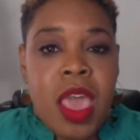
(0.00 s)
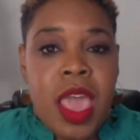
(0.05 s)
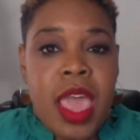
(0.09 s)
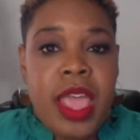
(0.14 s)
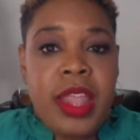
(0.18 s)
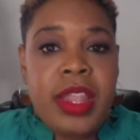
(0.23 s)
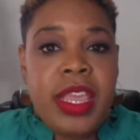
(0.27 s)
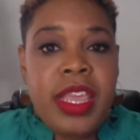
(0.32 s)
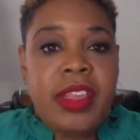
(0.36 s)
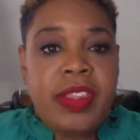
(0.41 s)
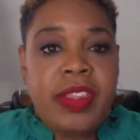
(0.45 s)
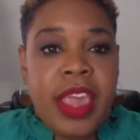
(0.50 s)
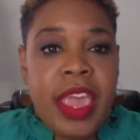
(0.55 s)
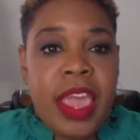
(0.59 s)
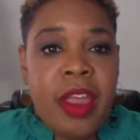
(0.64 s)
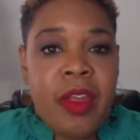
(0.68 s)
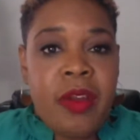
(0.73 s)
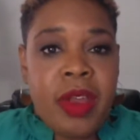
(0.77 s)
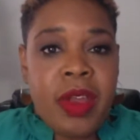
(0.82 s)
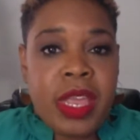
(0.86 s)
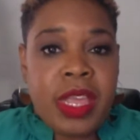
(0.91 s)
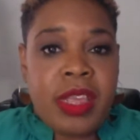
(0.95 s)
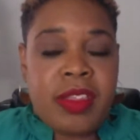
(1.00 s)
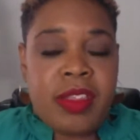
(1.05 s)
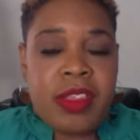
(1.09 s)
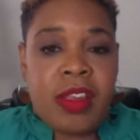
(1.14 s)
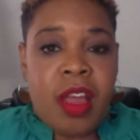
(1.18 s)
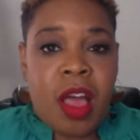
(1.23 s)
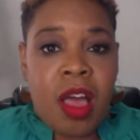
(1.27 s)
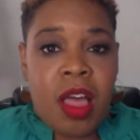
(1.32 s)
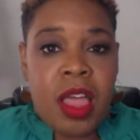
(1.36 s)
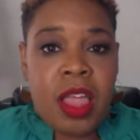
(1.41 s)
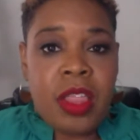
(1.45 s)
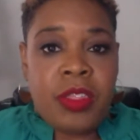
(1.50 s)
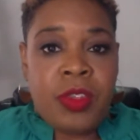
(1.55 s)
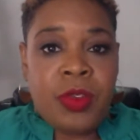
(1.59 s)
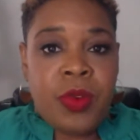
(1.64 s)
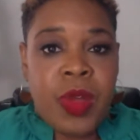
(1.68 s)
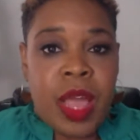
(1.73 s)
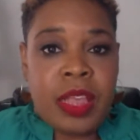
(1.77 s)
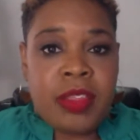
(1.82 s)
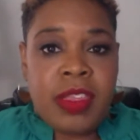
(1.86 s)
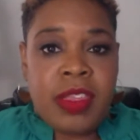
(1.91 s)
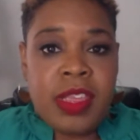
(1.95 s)
In these areas and
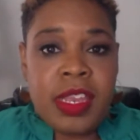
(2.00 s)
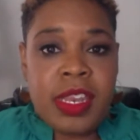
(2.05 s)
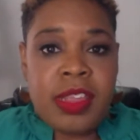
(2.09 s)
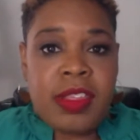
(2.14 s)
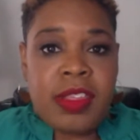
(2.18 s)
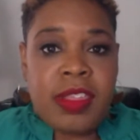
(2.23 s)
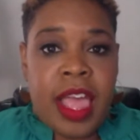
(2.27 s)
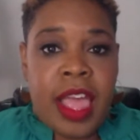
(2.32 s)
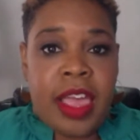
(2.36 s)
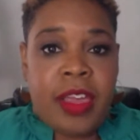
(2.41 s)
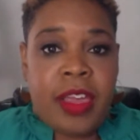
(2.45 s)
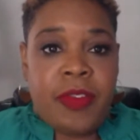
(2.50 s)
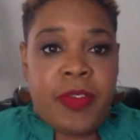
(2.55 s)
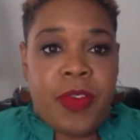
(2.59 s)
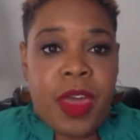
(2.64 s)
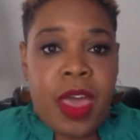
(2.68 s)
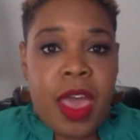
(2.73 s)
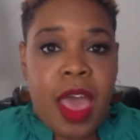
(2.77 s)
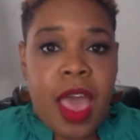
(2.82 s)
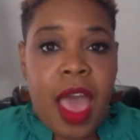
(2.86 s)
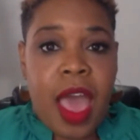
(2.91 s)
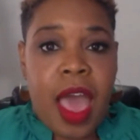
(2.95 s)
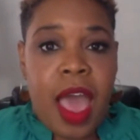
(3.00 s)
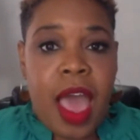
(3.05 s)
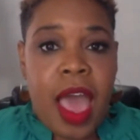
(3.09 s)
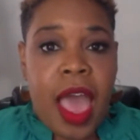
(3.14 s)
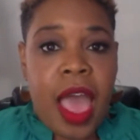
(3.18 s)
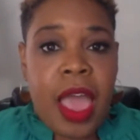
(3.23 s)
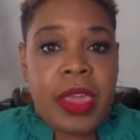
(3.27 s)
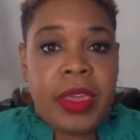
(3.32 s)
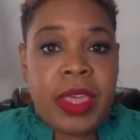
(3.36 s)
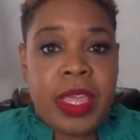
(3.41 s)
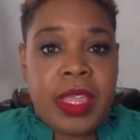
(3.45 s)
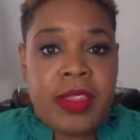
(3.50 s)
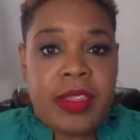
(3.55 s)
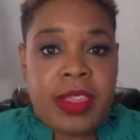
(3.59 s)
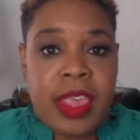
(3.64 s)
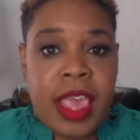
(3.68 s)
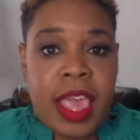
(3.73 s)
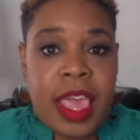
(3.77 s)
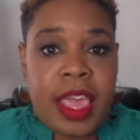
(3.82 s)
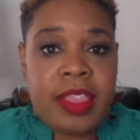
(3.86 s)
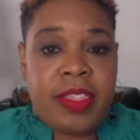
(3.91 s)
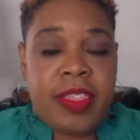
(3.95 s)
throughout Sydney's life, I can
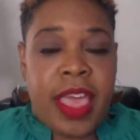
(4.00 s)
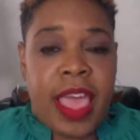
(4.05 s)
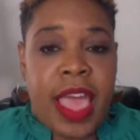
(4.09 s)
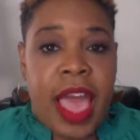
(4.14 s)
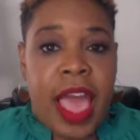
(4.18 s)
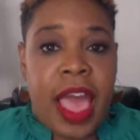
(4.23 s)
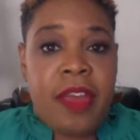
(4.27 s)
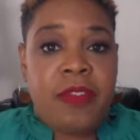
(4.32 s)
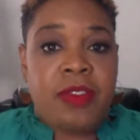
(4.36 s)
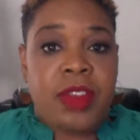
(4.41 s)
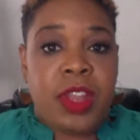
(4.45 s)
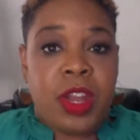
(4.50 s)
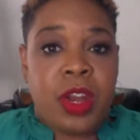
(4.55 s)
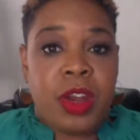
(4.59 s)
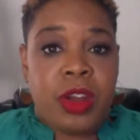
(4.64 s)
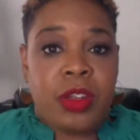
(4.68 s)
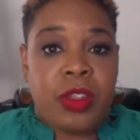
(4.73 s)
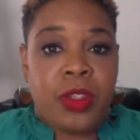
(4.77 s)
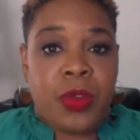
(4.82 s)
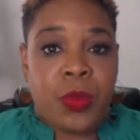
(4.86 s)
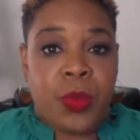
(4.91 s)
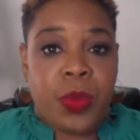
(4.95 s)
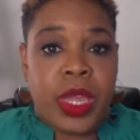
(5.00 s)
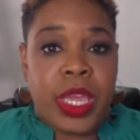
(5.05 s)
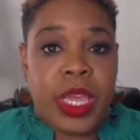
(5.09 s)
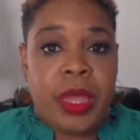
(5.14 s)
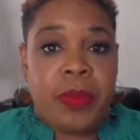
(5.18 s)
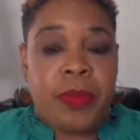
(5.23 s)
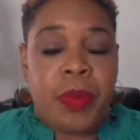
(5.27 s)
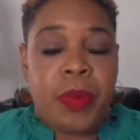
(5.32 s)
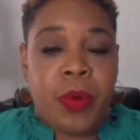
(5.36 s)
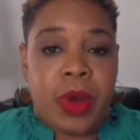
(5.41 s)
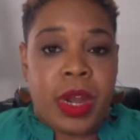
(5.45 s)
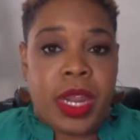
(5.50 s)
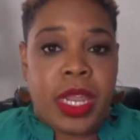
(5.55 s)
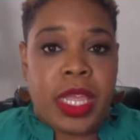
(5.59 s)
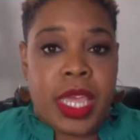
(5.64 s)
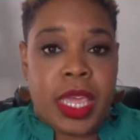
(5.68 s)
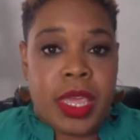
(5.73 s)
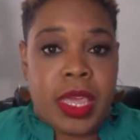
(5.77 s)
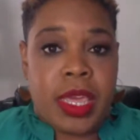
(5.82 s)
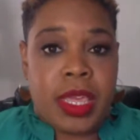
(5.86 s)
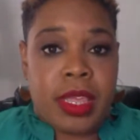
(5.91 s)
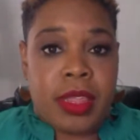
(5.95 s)
say that I've learned 3 important
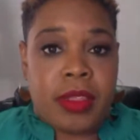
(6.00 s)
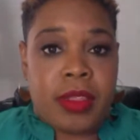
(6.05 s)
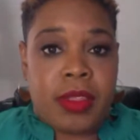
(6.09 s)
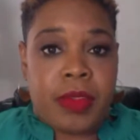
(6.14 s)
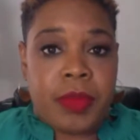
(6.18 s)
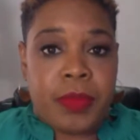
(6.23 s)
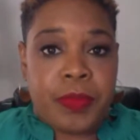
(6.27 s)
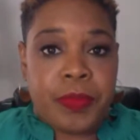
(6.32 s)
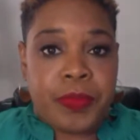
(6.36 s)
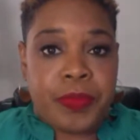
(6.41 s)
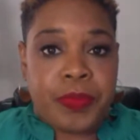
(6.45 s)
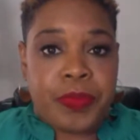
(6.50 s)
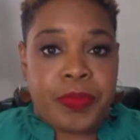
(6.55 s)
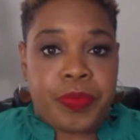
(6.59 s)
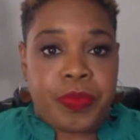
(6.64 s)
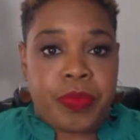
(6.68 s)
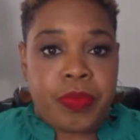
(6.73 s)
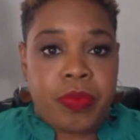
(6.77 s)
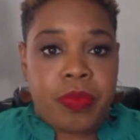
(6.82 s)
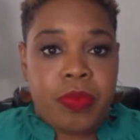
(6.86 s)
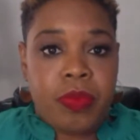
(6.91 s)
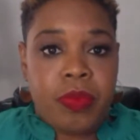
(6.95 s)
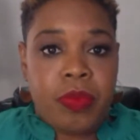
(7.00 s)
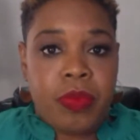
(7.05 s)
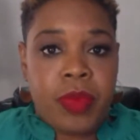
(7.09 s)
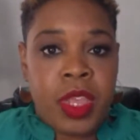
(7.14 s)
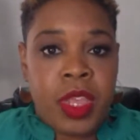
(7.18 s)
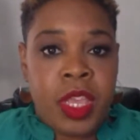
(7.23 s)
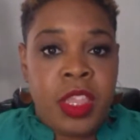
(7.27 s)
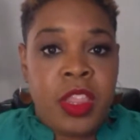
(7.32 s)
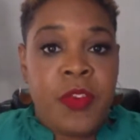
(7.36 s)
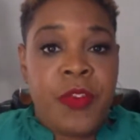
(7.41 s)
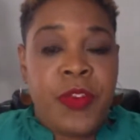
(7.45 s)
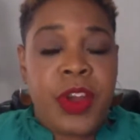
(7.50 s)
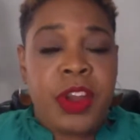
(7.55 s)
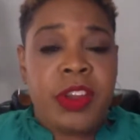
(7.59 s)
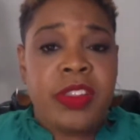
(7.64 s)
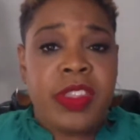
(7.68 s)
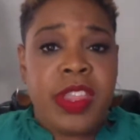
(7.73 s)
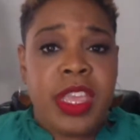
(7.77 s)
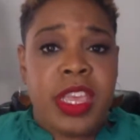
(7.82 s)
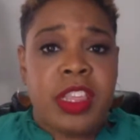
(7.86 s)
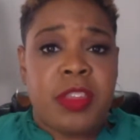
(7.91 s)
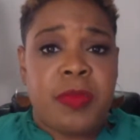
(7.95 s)
keys. The first
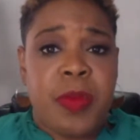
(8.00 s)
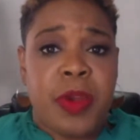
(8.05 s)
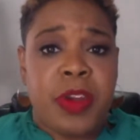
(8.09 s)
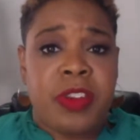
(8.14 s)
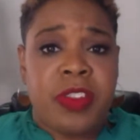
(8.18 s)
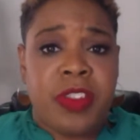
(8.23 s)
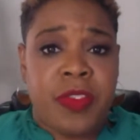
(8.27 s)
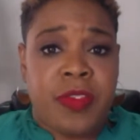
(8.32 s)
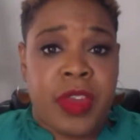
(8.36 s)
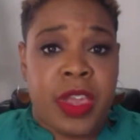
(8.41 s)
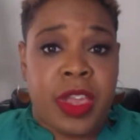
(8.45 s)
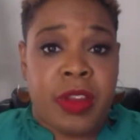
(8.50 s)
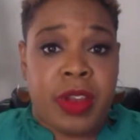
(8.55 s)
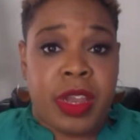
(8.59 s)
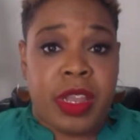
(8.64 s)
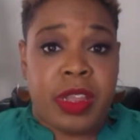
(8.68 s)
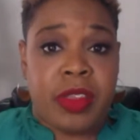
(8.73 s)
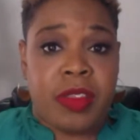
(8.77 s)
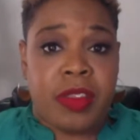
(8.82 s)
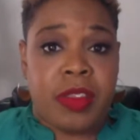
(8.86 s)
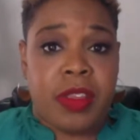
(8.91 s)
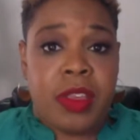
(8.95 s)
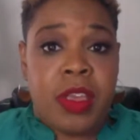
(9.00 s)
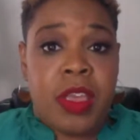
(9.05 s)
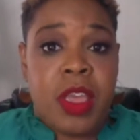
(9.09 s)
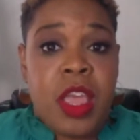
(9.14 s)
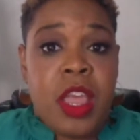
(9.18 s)
thing is perseverance.